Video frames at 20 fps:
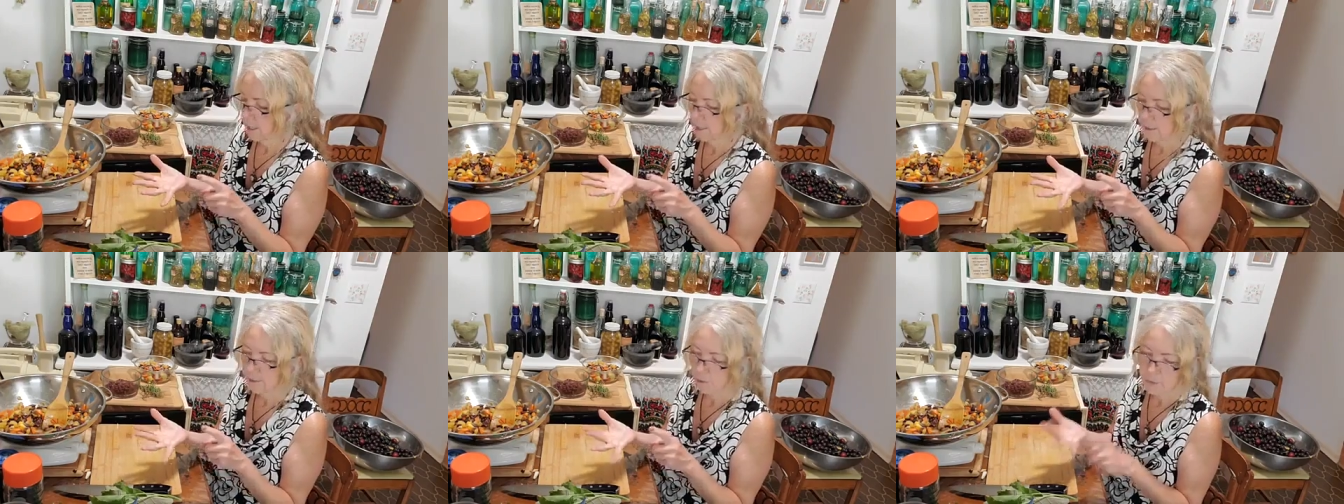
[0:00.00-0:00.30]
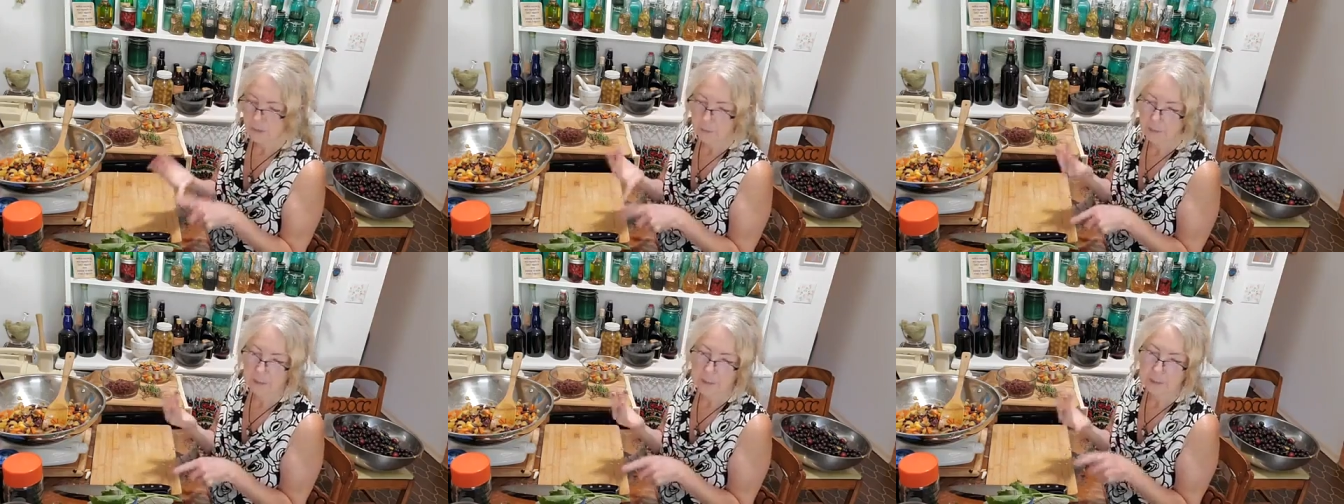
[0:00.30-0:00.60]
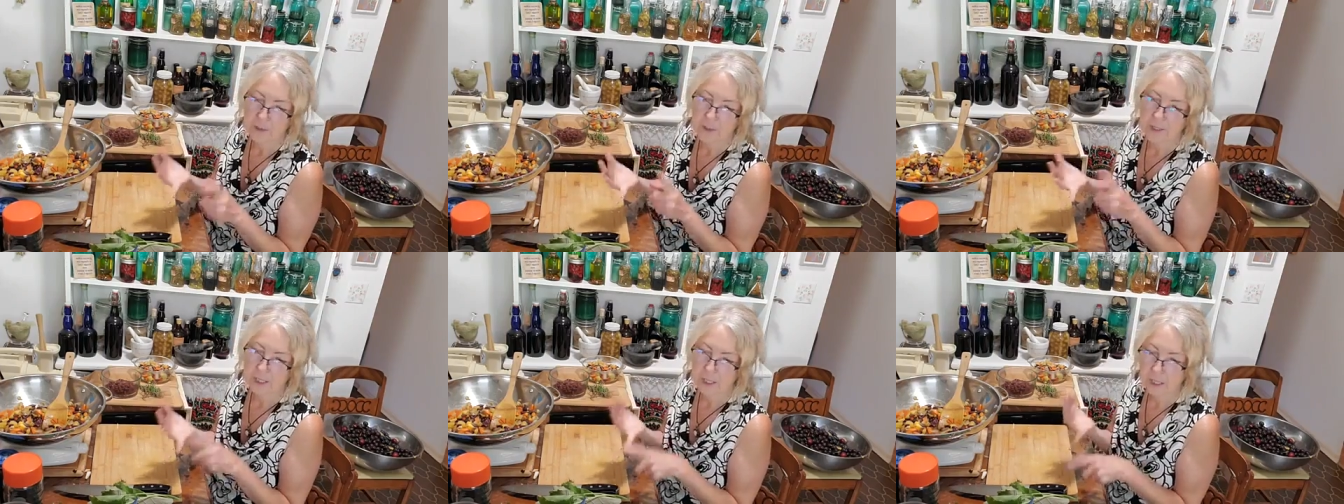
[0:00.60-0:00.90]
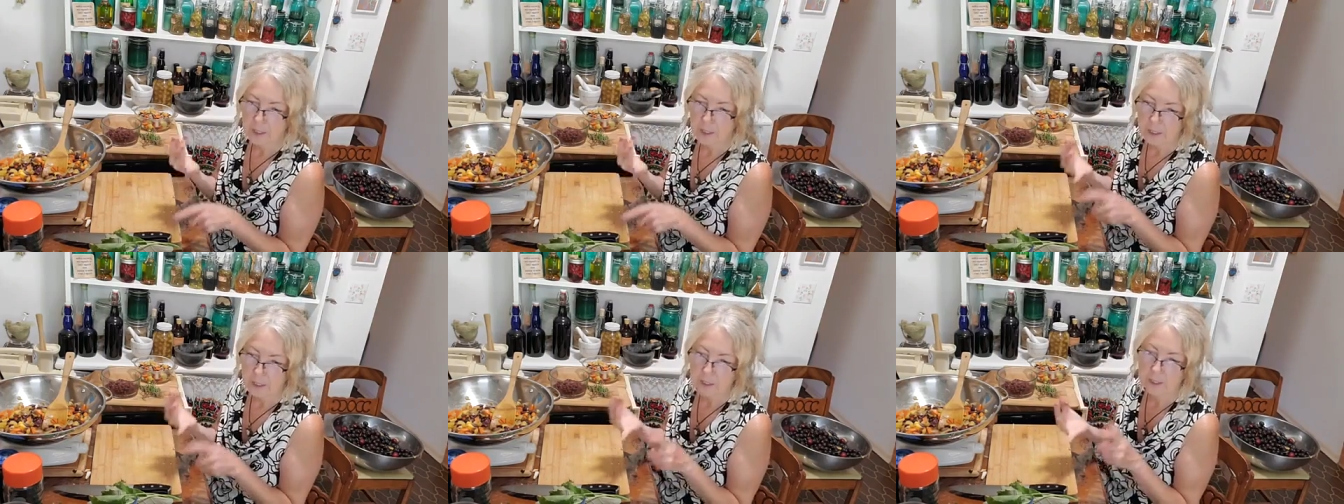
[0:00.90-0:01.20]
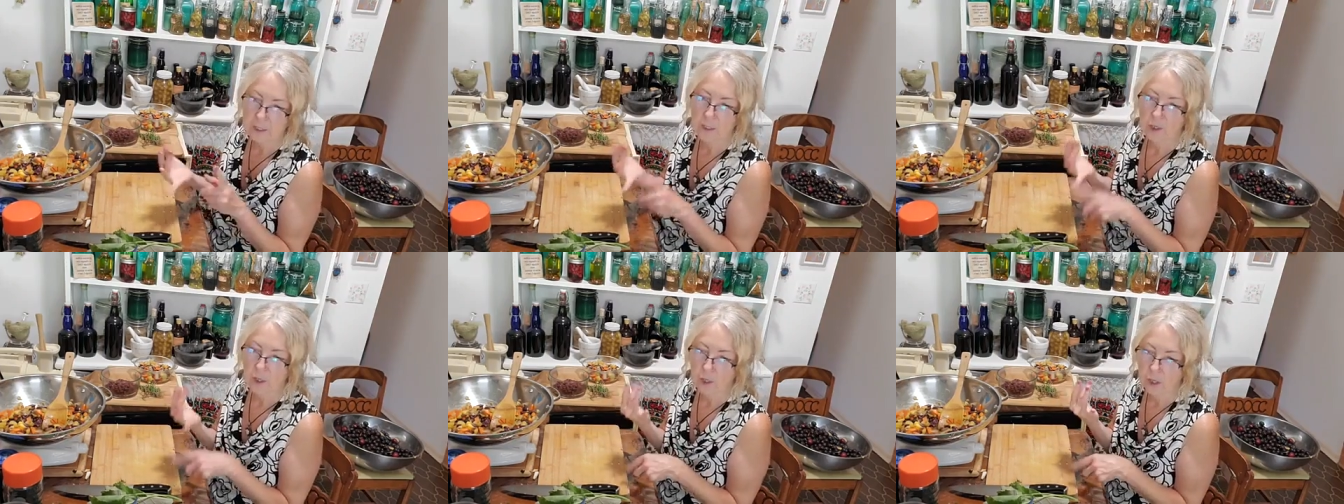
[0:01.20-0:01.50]
the red peppers, the onions,
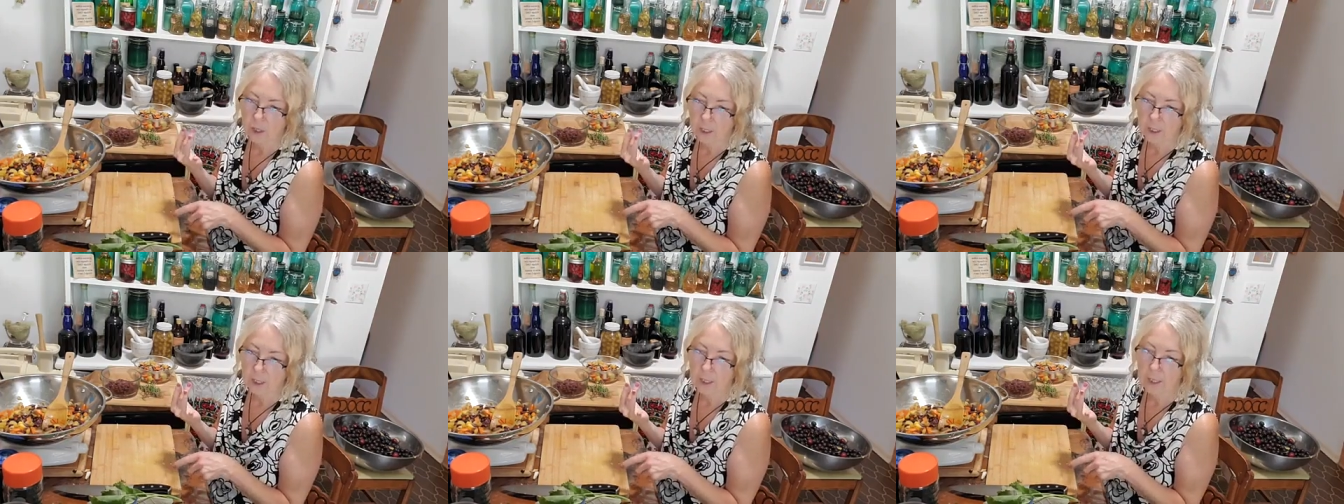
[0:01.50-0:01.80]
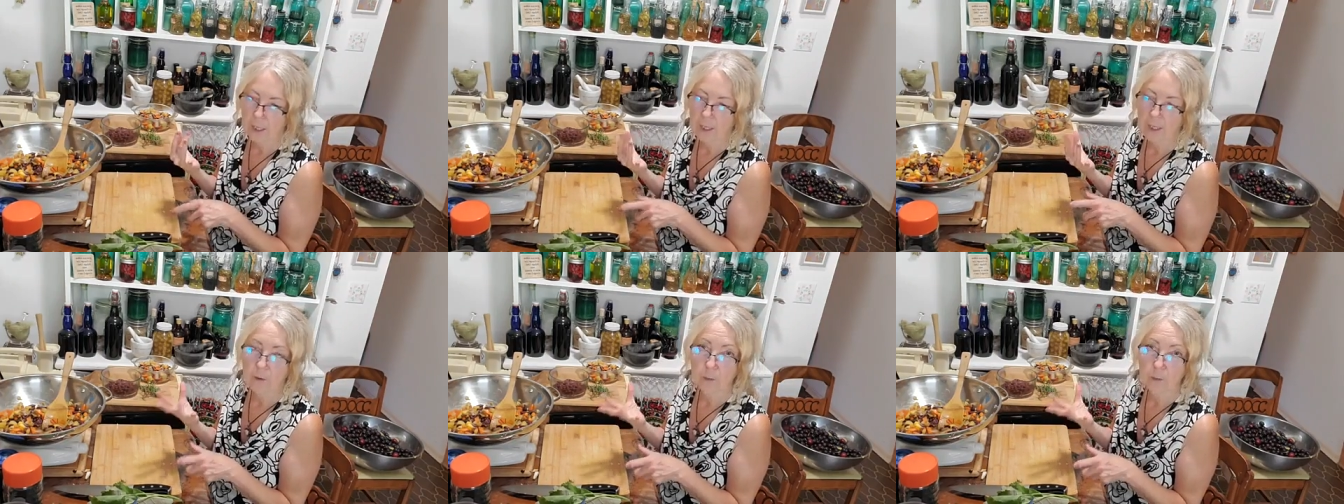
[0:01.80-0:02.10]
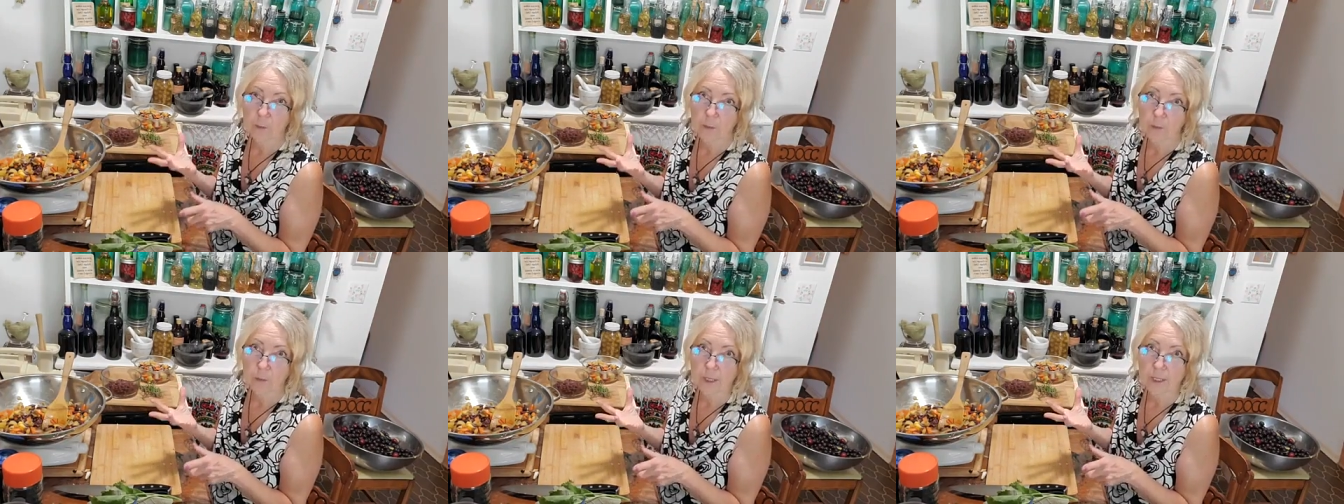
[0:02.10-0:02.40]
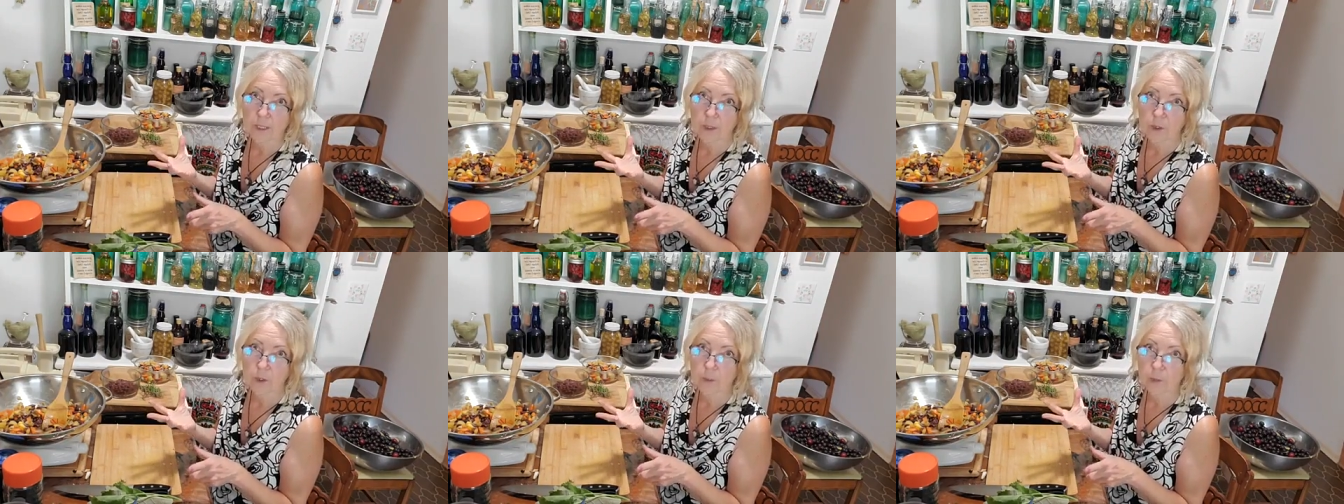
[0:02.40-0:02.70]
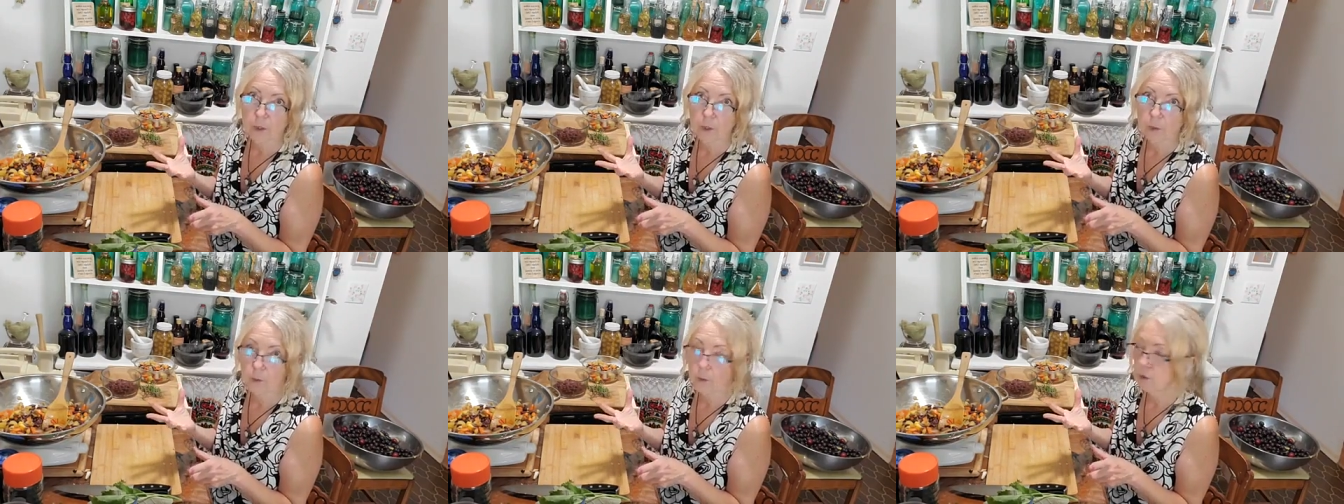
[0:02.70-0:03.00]
the garlic, and that would be really super
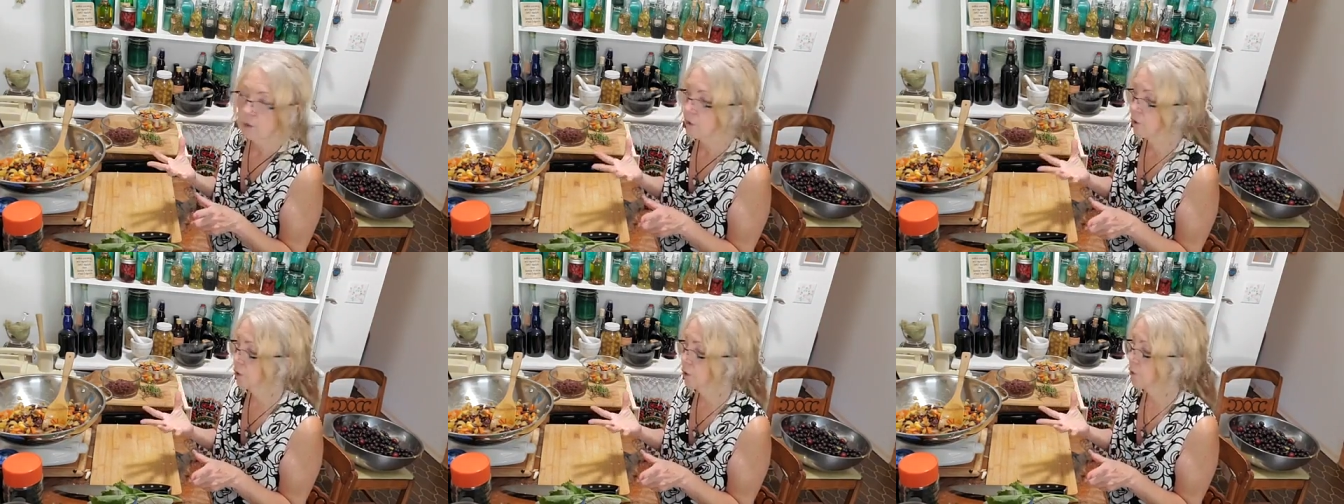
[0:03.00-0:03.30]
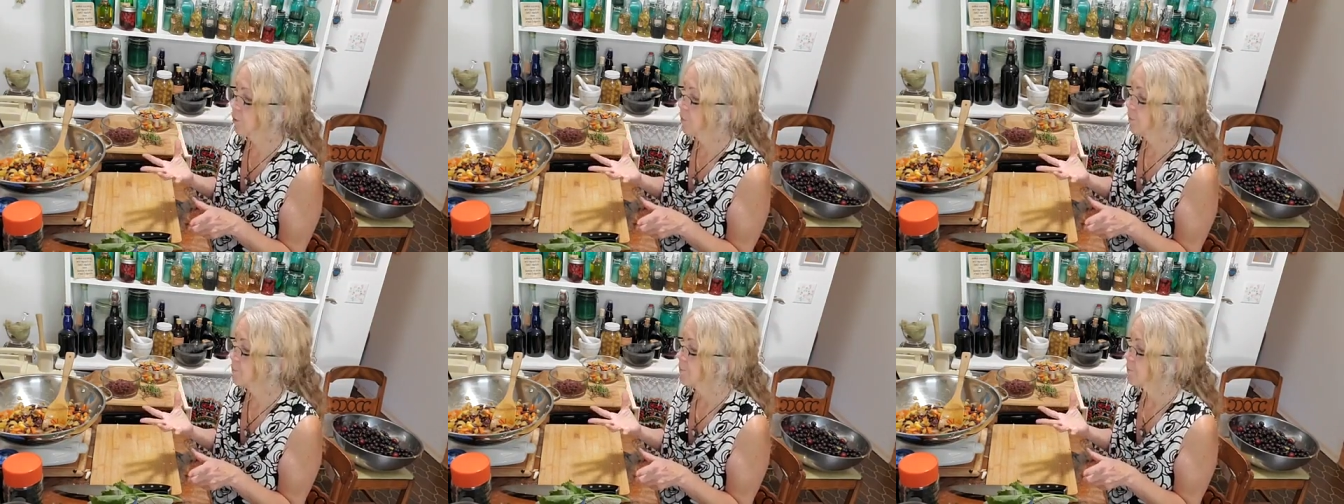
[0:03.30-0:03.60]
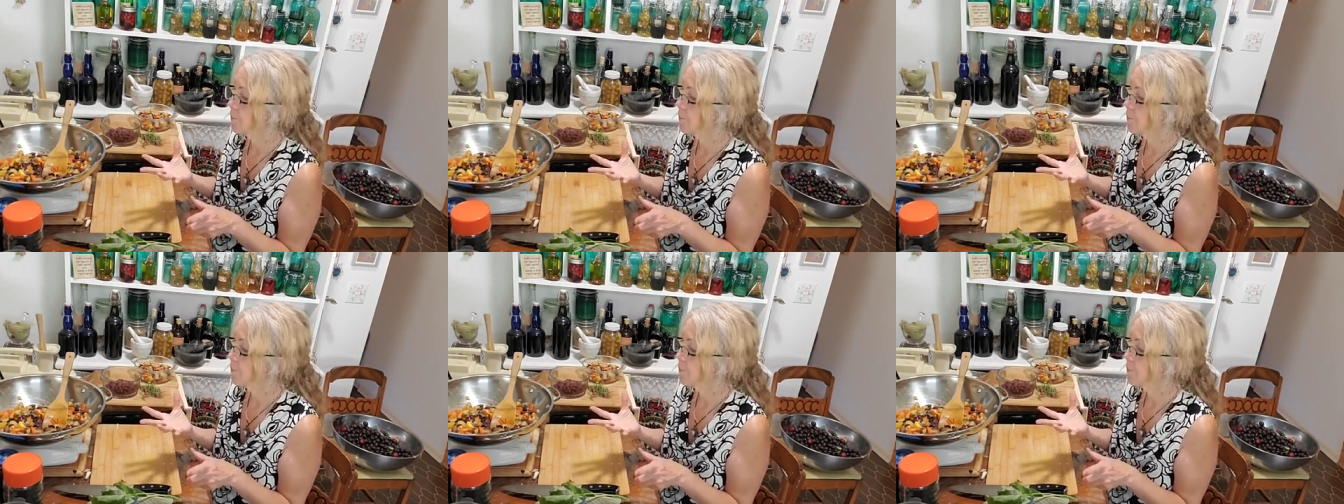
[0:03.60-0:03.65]
cool too.